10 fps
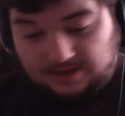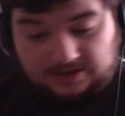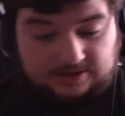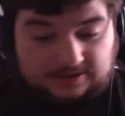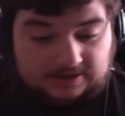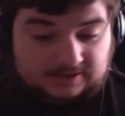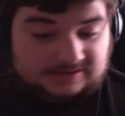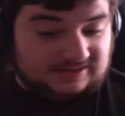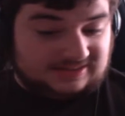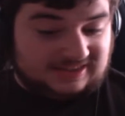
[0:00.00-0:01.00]

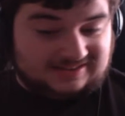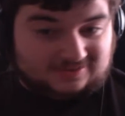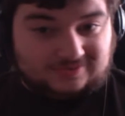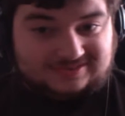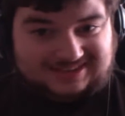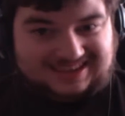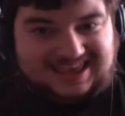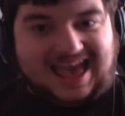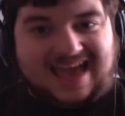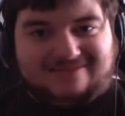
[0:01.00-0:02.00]
The disc, once
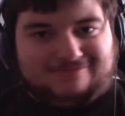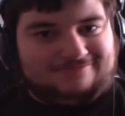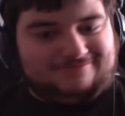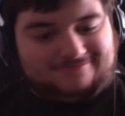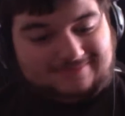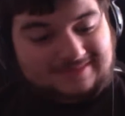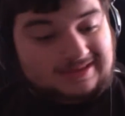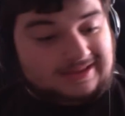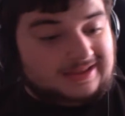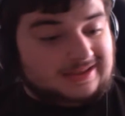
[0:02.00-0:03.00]
again,
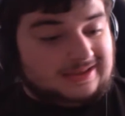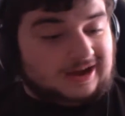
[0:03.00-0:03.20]
I